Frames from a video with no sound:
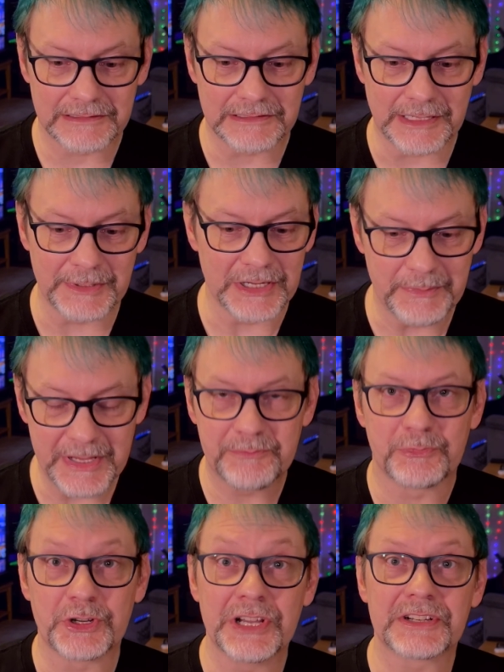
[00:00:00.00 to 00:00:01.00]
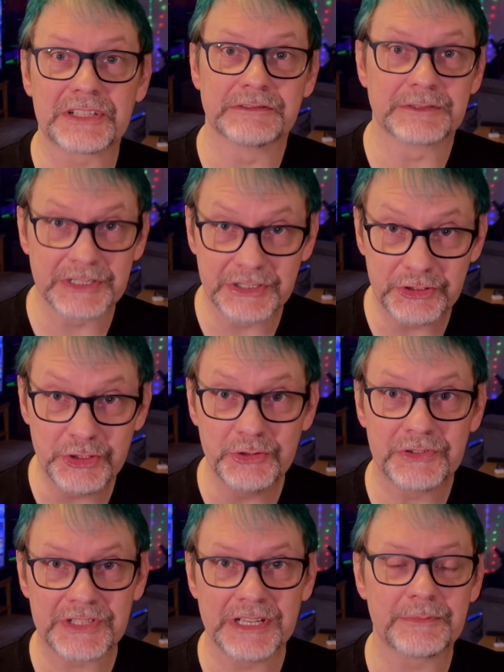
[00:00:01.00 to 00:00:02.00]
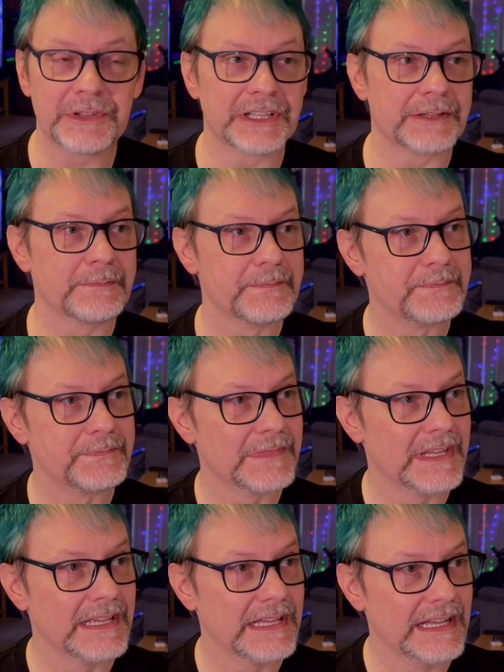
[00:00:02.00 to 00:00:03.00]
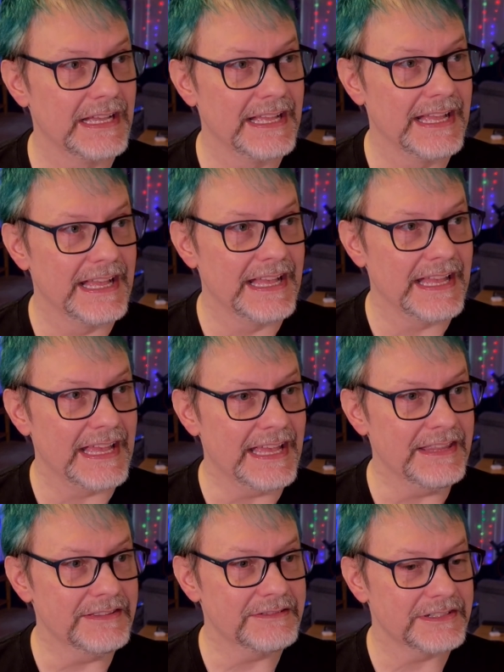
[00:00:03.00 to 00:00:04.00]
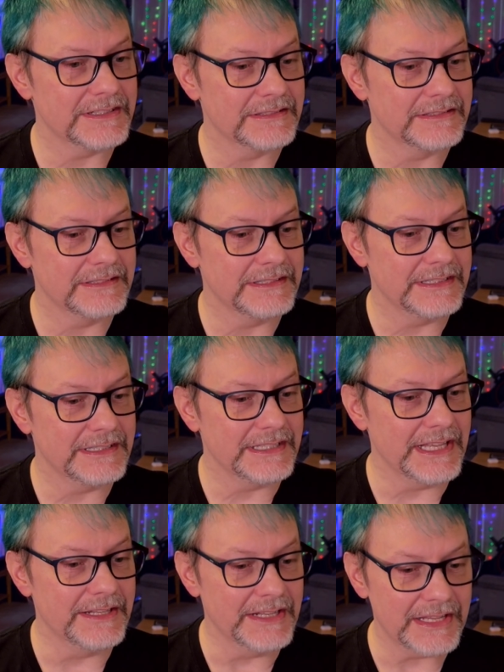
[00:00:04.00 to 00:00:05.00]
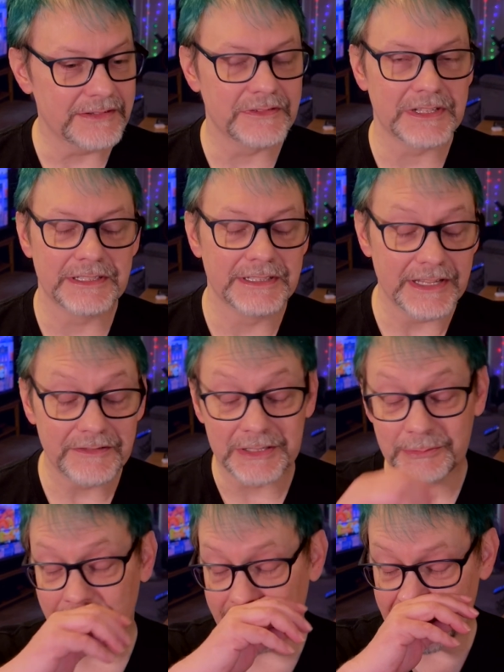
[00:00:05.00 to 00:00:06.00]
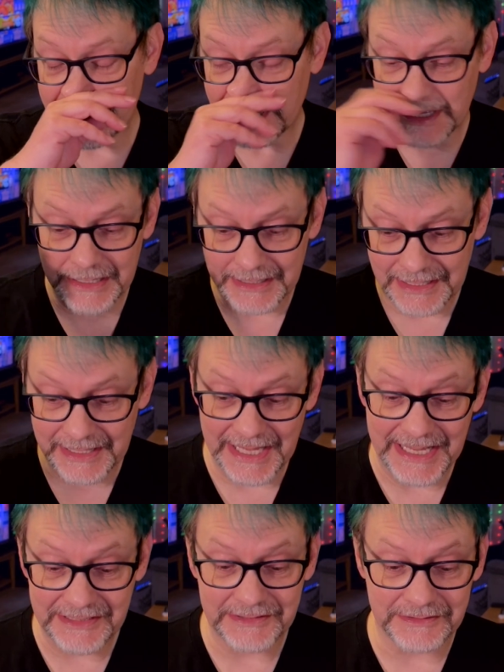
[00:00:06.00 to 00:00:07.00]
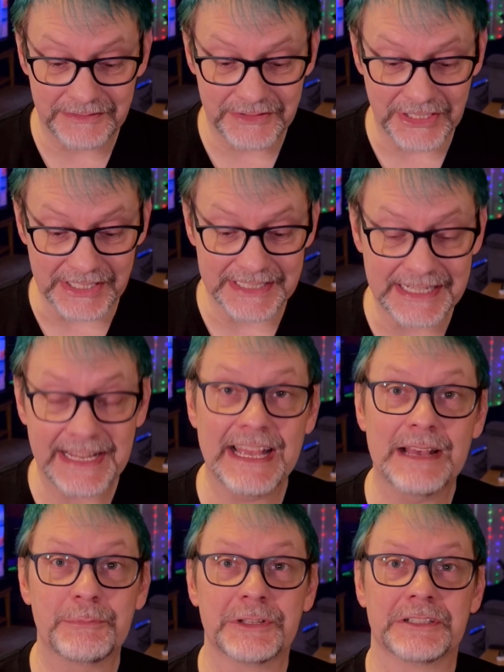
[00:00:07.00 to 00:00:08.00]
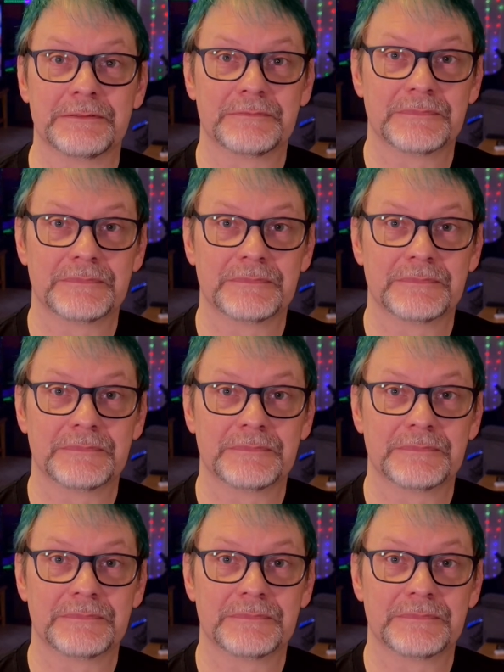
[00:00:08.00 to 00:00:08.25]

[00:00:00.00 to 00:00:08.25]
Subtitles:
I'm going to be productive. I'm going to do something. And inevitably, it doesn't happen.